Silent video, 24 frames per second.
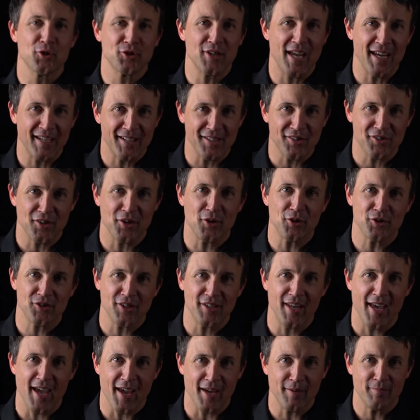your data center
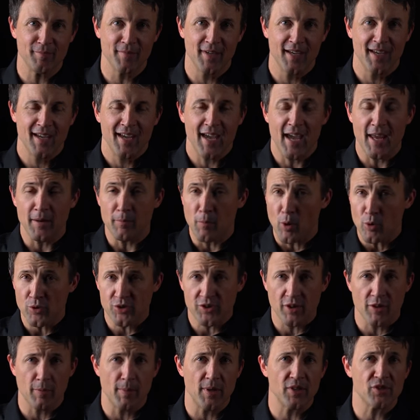today, and
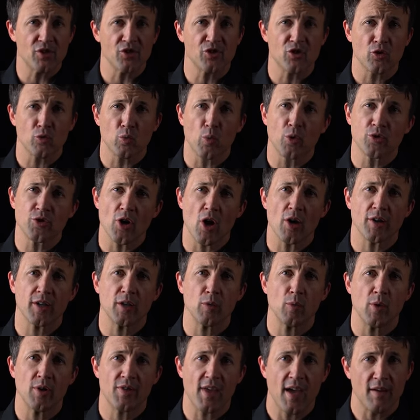most of the businesses we're
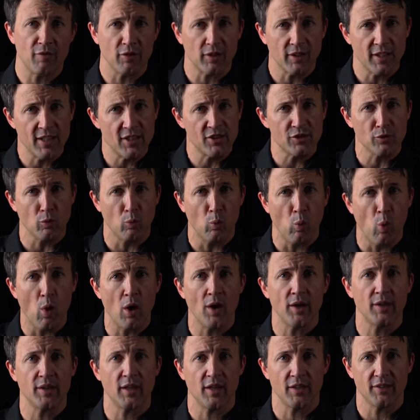talking with have at least
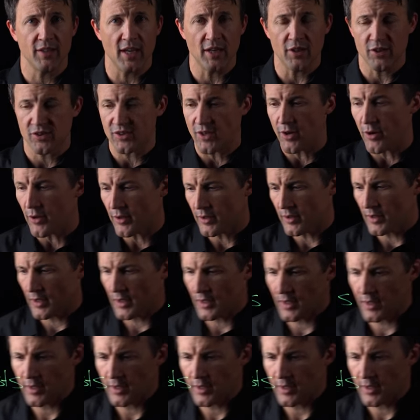one data center.